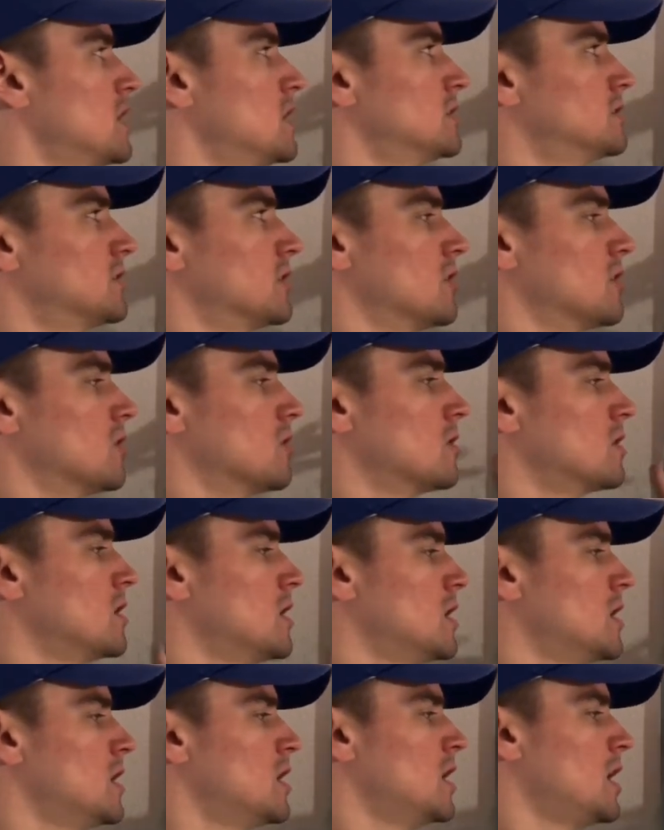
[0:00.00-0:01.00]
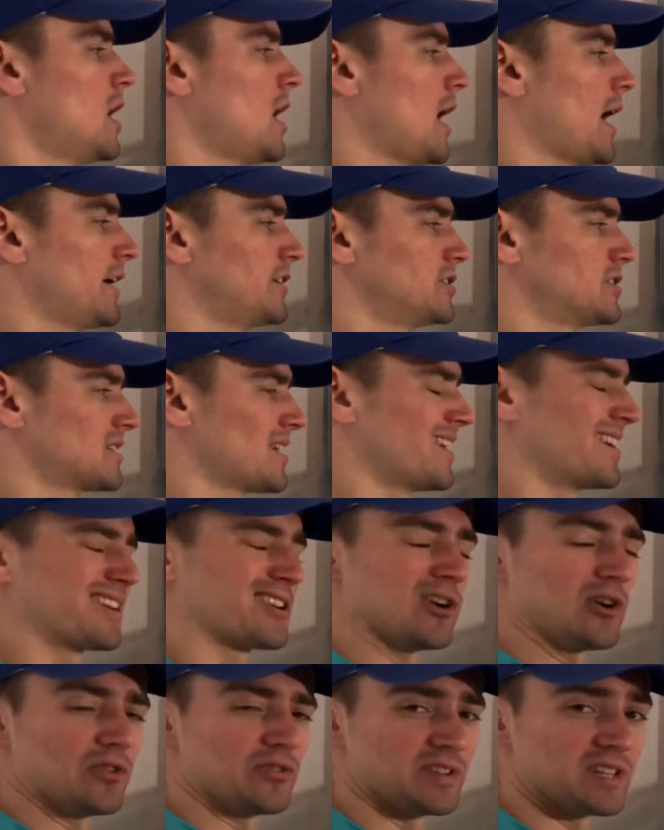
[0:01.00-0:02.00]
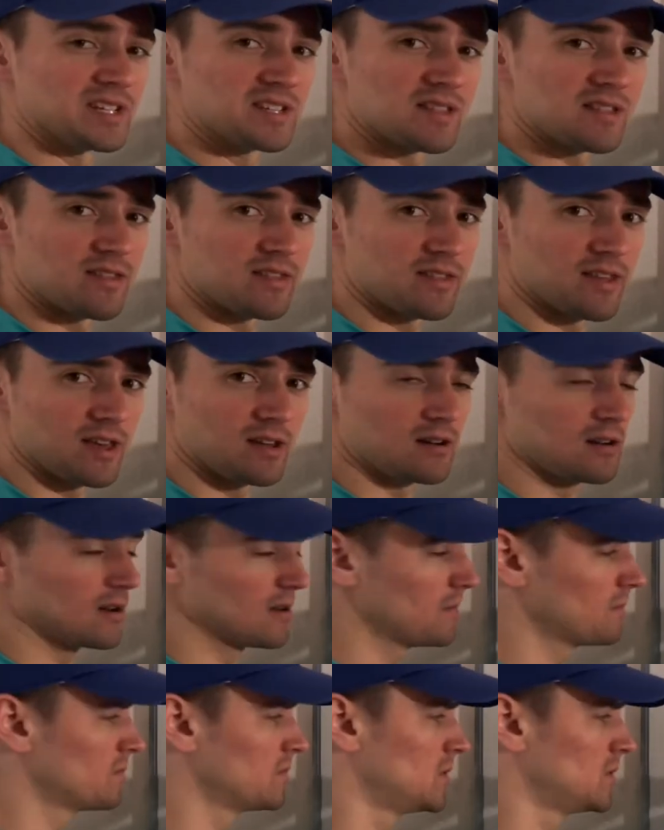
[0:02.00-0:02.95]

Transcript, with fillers: So I just kind of called this theta.